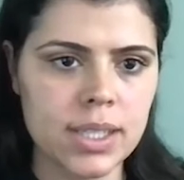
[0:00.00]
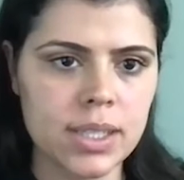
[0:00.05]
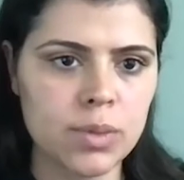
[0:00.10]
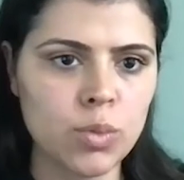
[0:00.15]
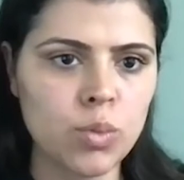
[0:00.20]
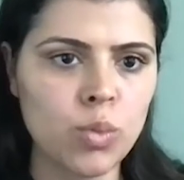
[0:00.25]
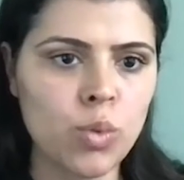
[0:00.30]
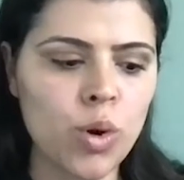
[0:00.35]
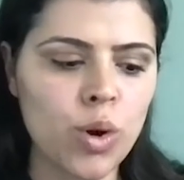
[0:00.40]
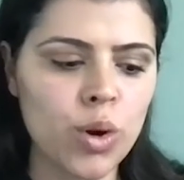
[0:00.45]

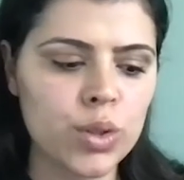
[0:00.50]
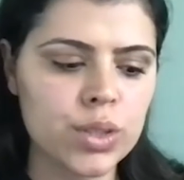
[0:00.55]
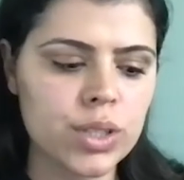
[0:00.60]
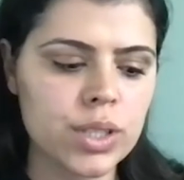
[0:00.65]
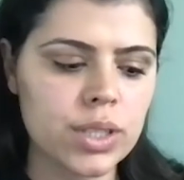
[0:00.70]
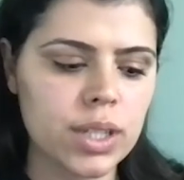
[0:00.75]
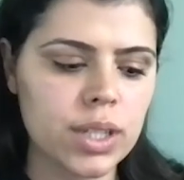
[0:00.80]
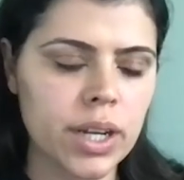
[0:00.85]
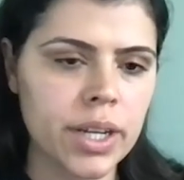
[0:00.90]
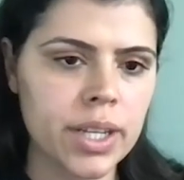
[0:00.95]
What
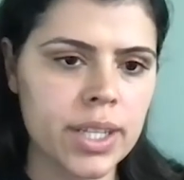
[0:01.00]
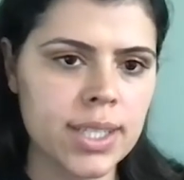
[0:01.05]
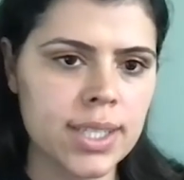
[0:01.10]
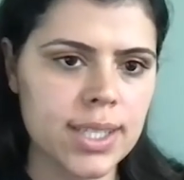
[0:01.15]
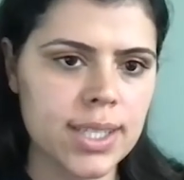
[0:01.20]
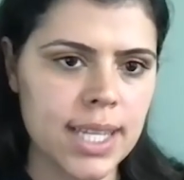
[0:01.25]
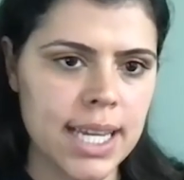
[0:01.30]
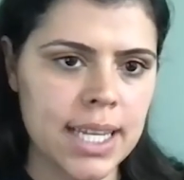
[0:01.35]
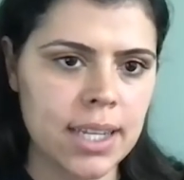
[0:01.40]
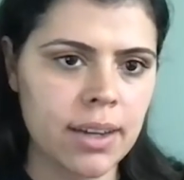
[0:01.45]
kind of
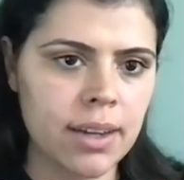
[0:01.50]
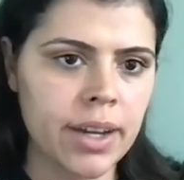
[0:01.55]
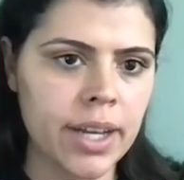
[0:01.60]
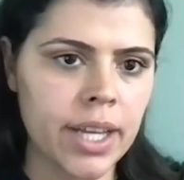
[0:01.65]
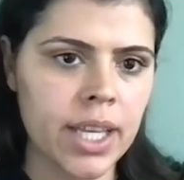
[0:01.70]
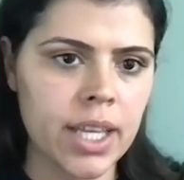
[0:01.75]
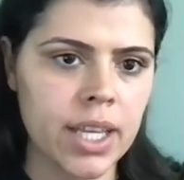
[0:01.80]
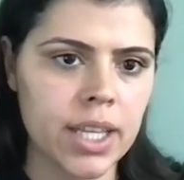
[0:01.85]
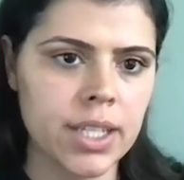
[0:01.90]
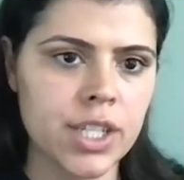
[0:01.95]
D&I
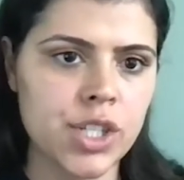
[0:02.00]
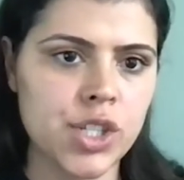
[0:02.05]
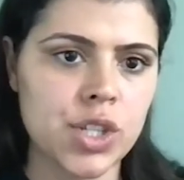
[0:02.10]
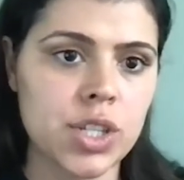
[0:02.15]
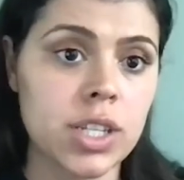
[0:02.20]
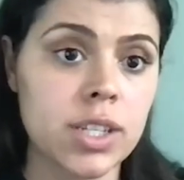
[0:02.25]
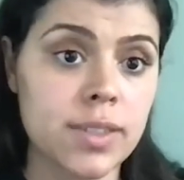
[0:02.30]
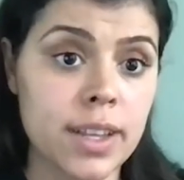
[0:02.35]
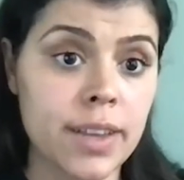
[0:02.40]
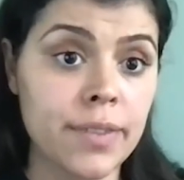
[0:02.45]

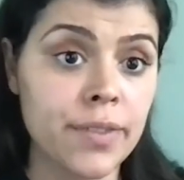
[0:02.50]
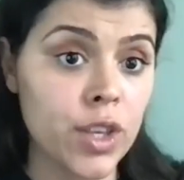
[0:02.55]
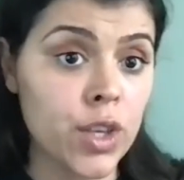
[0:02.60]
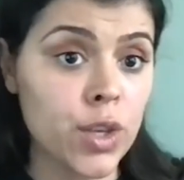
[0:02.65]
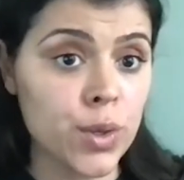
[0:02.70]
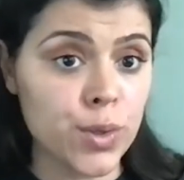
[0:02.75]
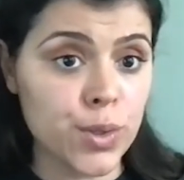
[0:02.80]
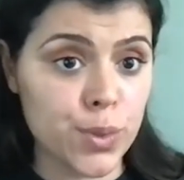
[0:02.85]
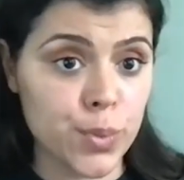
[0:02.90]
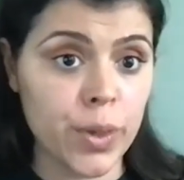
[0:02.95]
initiatives have
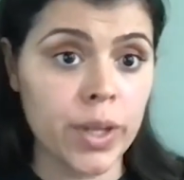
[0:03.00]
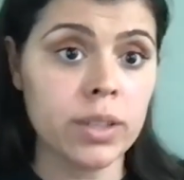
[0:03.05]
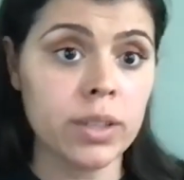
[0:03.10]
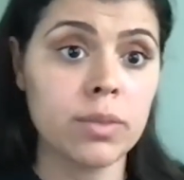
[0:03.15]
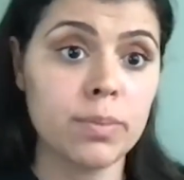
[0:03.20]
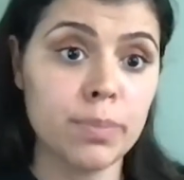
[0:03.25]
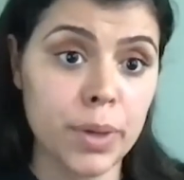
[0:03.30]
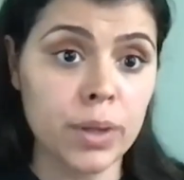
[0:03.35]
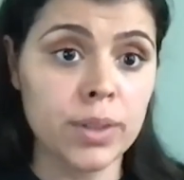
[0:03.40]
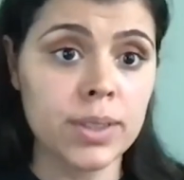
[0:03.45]
you used
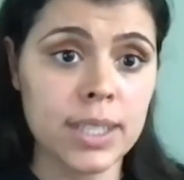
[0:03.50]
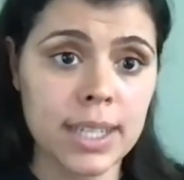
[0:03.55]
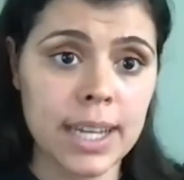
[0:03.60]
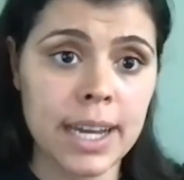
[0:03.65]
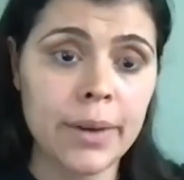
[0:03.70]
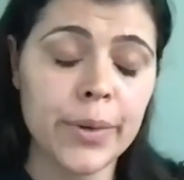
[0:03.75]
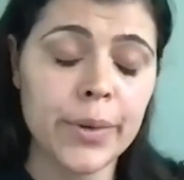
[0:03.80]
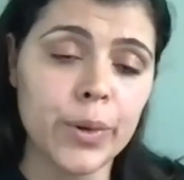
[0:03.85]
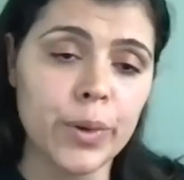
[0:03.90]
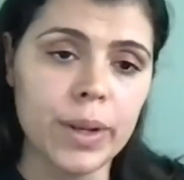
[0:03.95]
when building
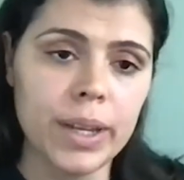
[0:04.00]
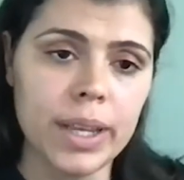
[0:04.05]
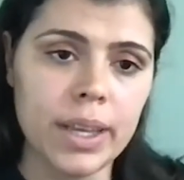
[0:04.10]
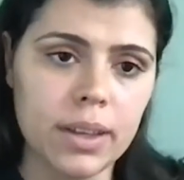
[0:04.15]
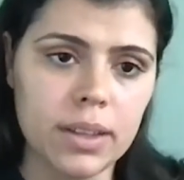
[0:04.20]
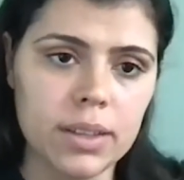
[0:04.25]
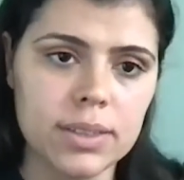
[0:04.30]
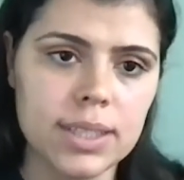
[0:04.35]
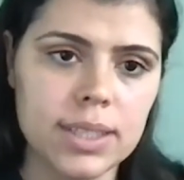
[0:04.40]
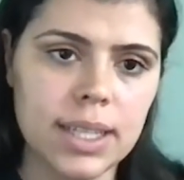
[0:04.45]
out your
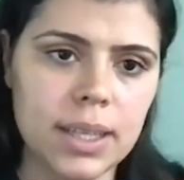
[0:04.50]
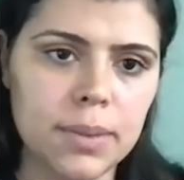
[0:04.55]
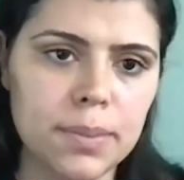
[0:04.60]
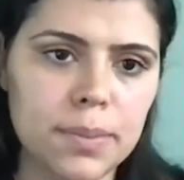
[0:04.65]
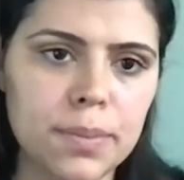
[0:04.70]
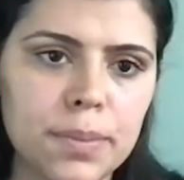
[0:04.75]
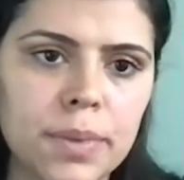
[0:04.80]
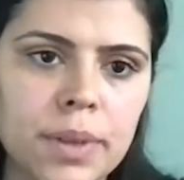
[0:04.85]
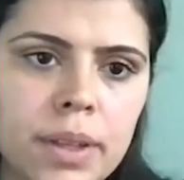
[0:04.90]
legal team?